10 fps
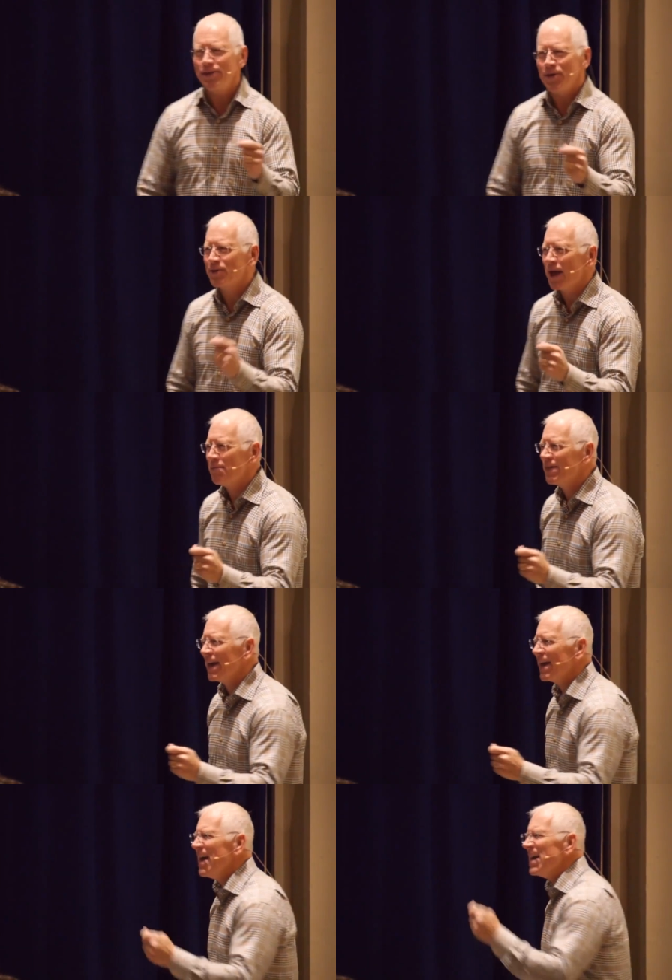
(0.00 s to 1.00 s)
you the same
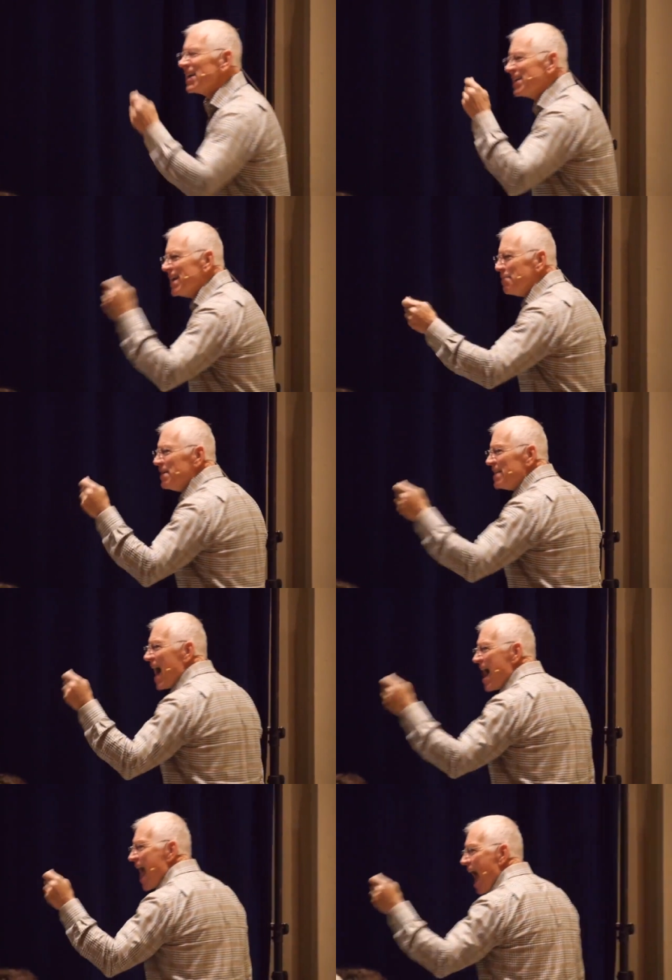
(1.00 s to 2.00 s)
thing. Give me
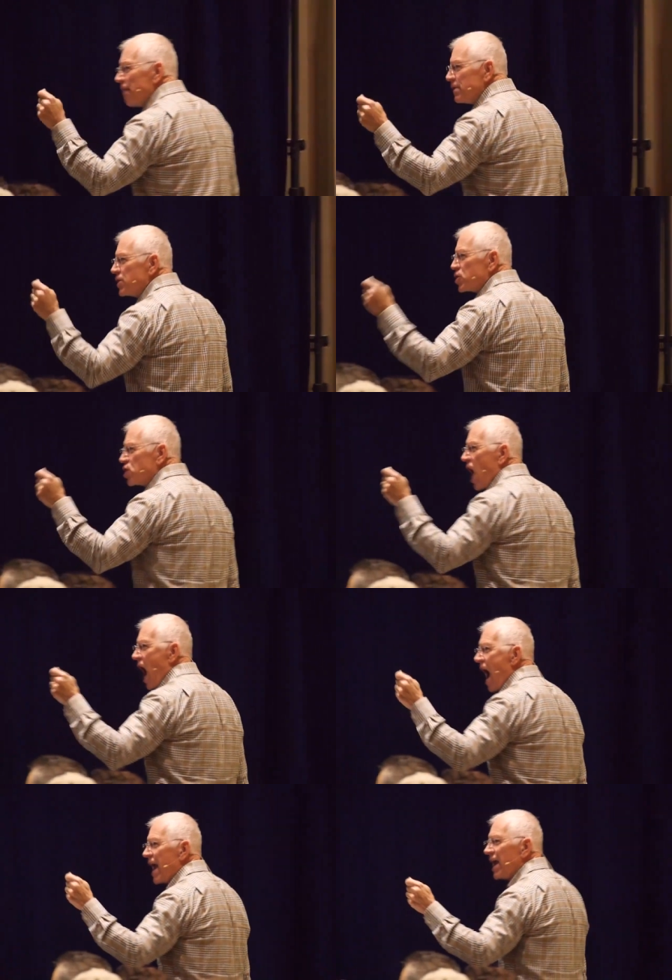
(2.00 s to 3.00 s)
that average
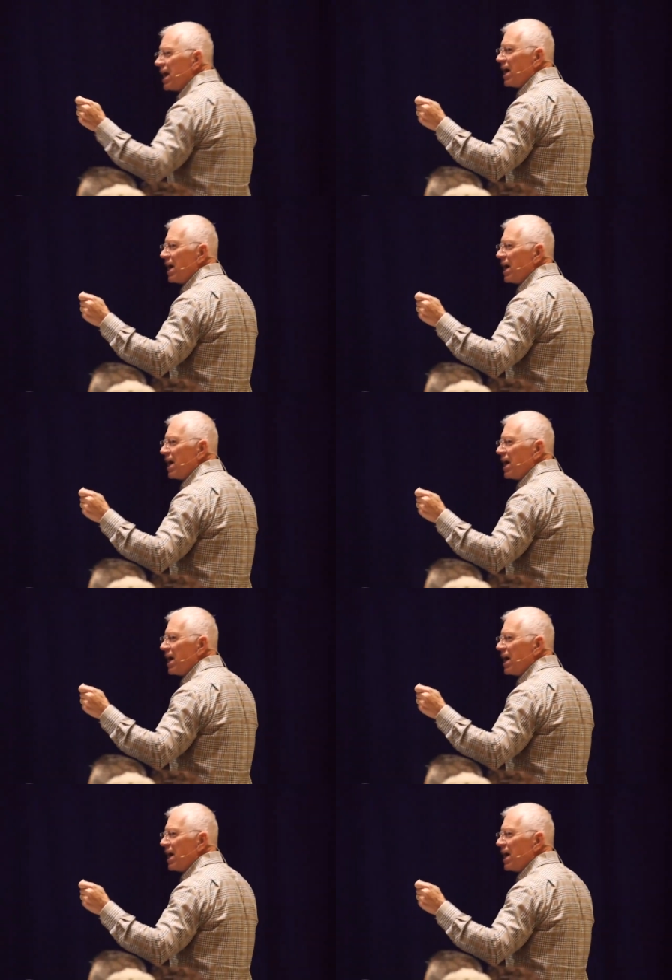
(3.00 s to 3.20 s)
guy